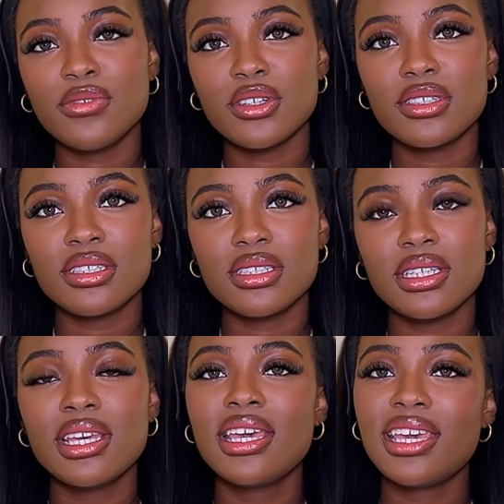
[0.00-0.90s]
first
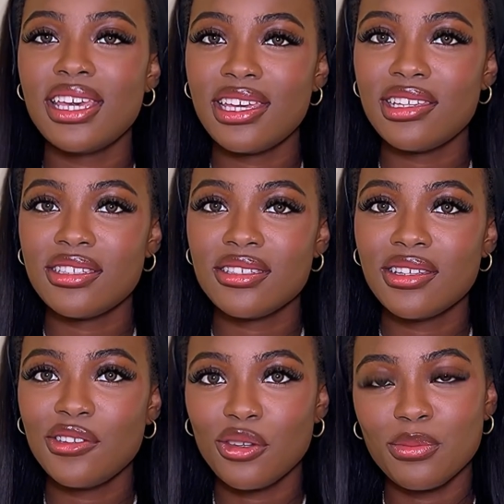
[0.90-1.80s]
is
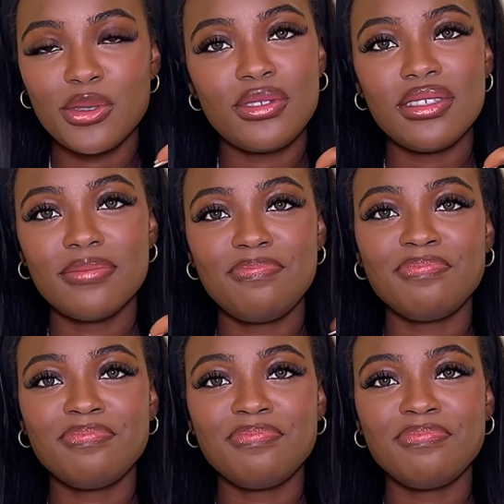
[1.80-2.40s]
your beauty,